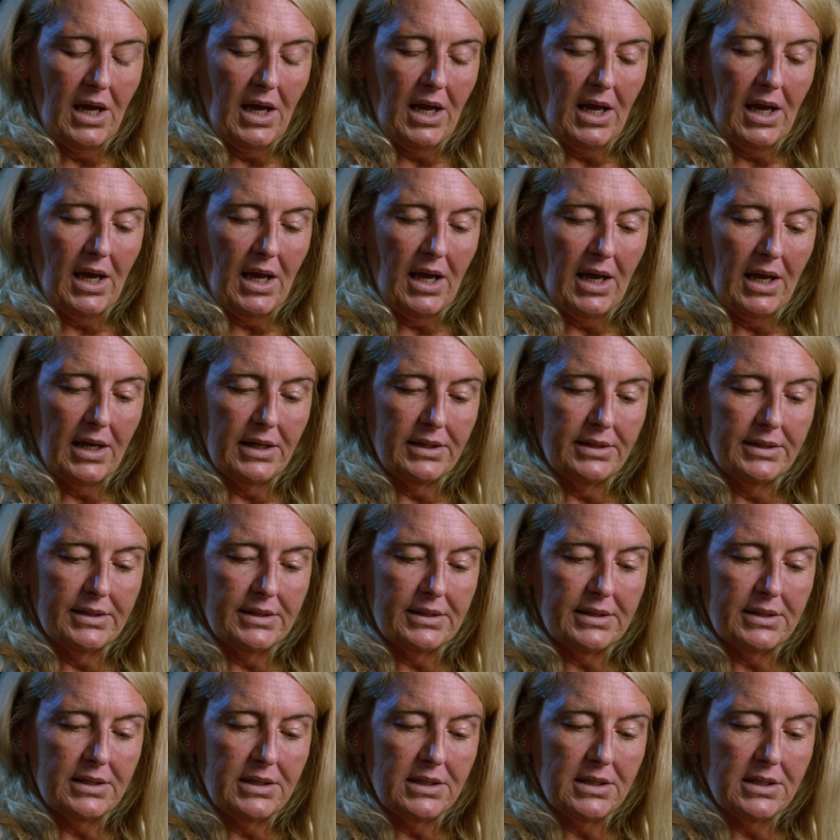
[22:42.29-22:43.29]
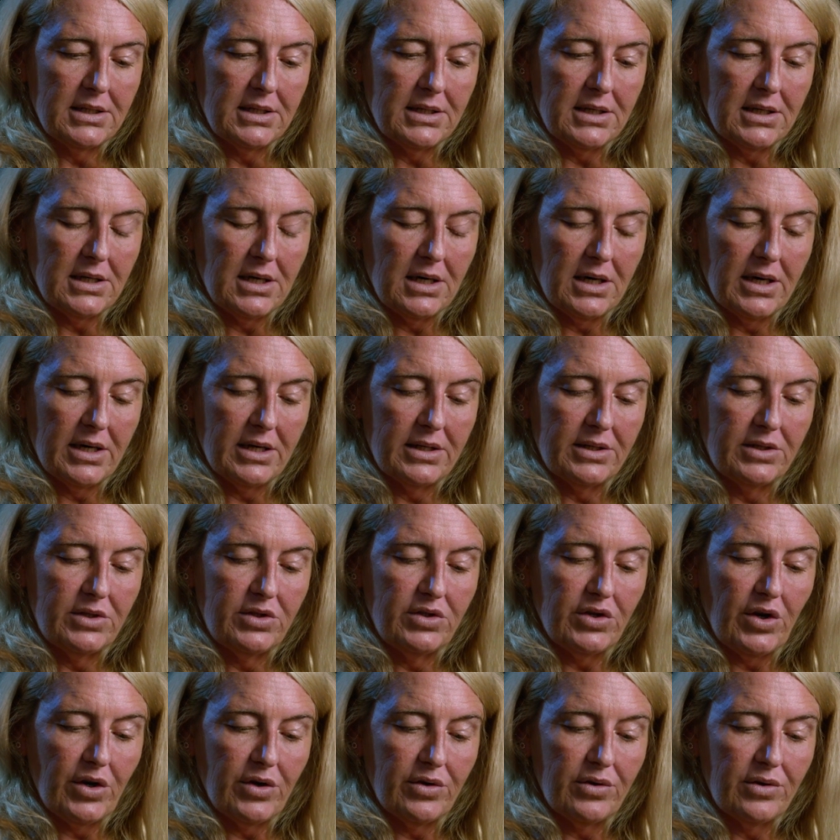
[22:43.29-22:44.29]
and I
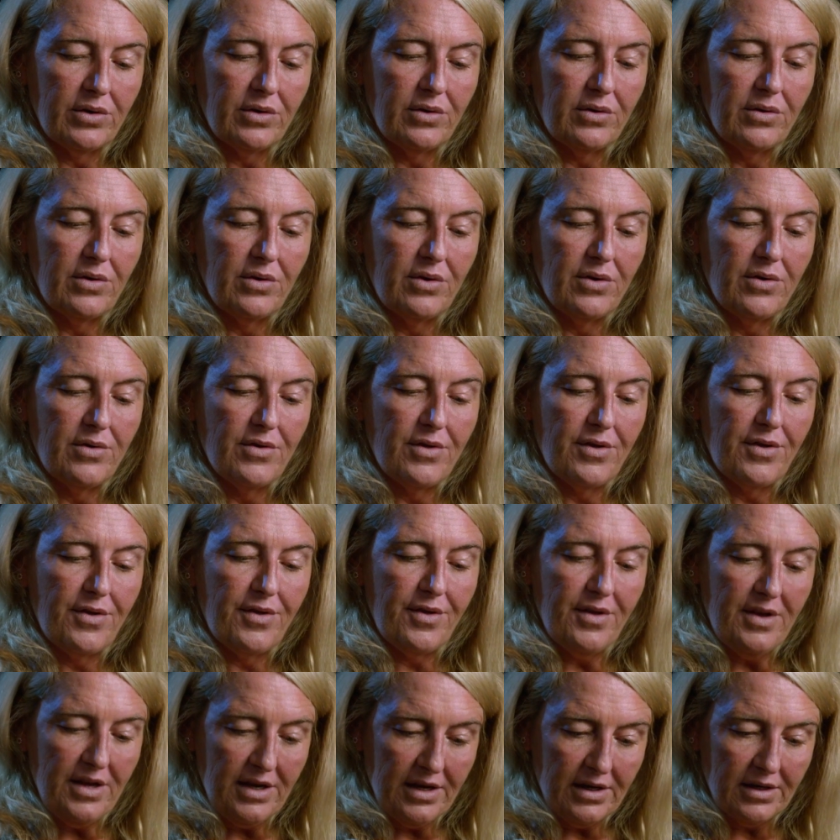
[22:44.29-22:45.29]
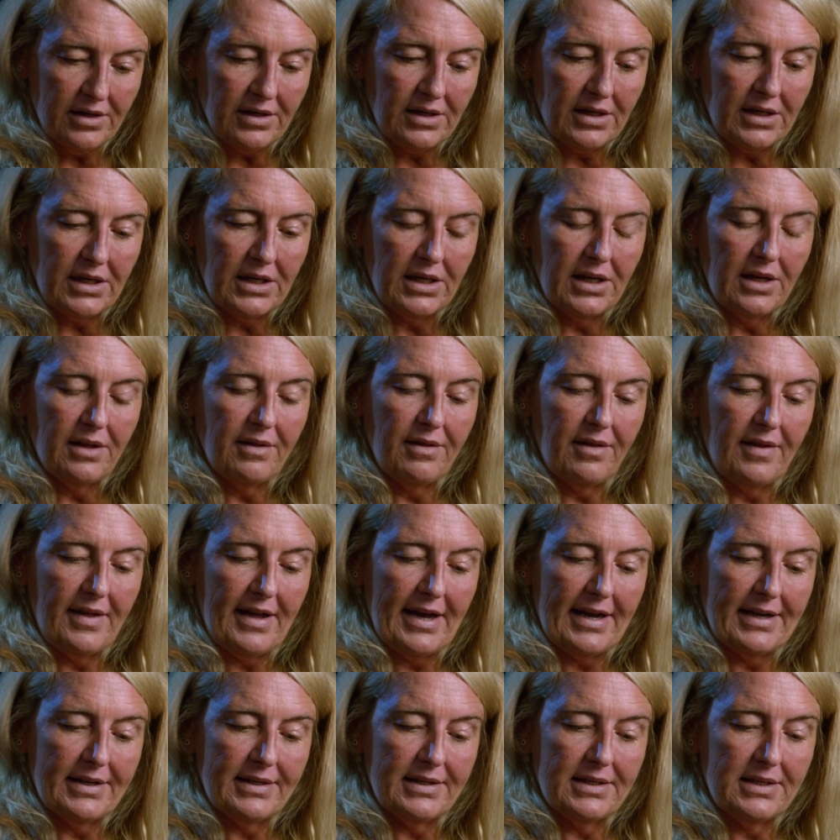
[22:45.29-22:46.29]
don't think
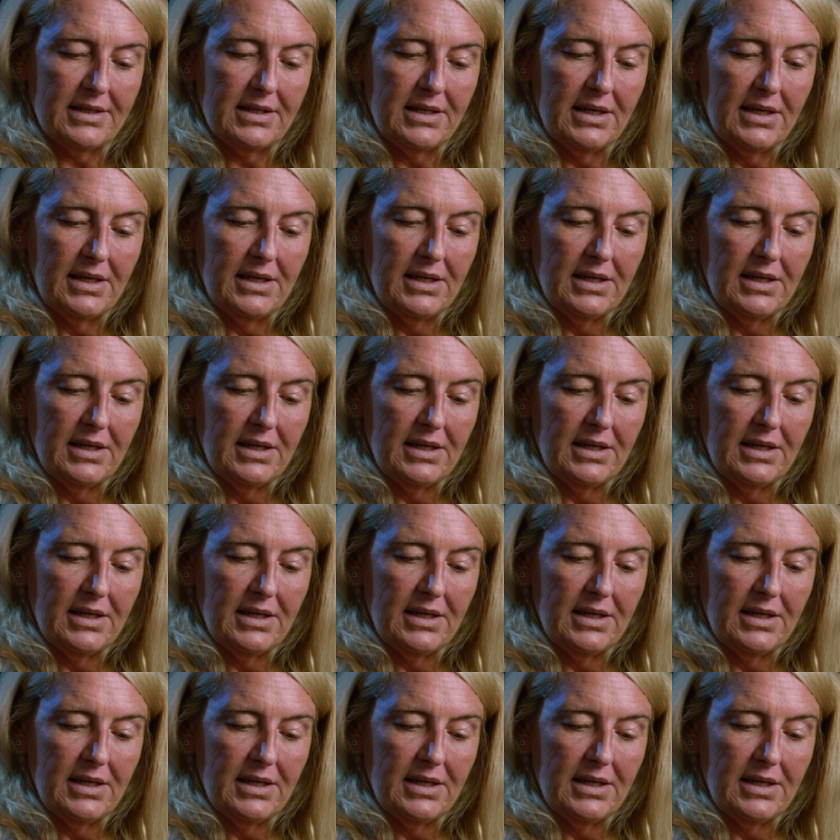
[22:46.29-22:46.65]
that